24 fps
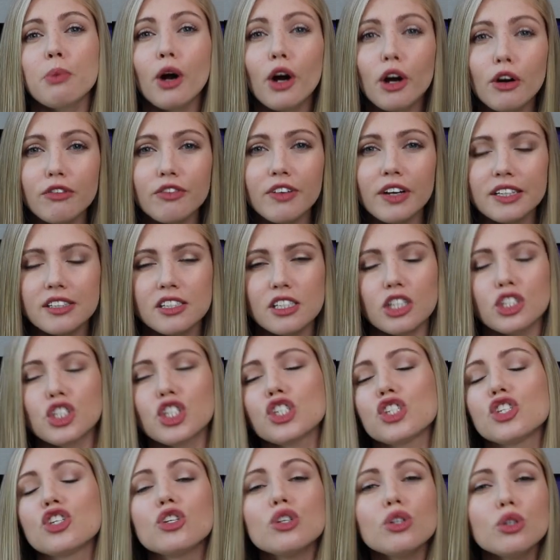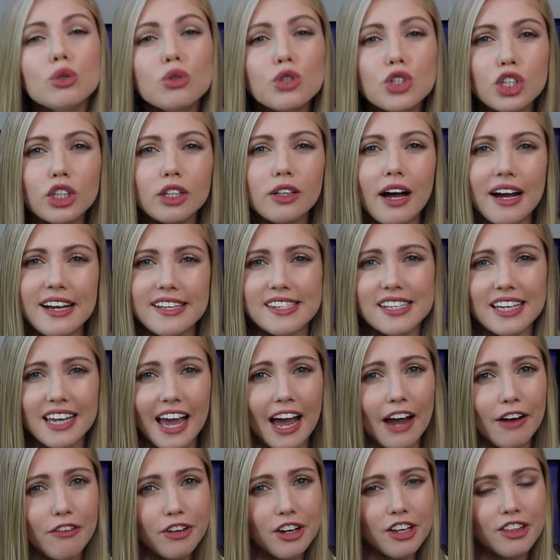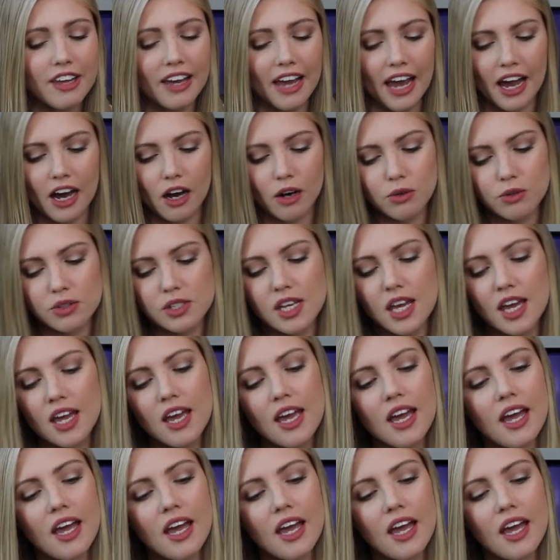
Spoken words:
perfect at just neutralizing everything out.